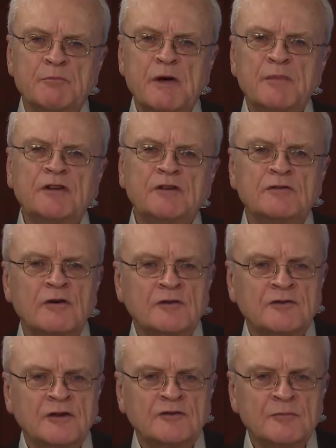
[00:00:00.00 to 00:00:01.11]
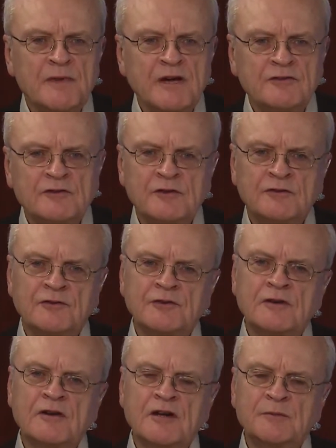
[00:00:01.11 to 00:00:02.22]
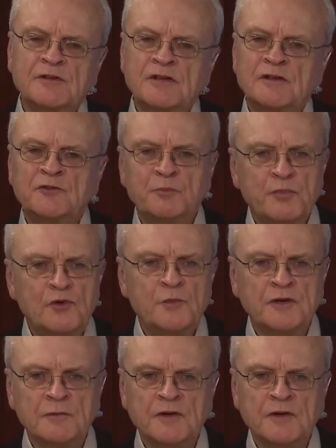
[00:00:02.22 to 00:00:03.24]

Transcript: By many yardsticks, the Massachusetts economy is booming,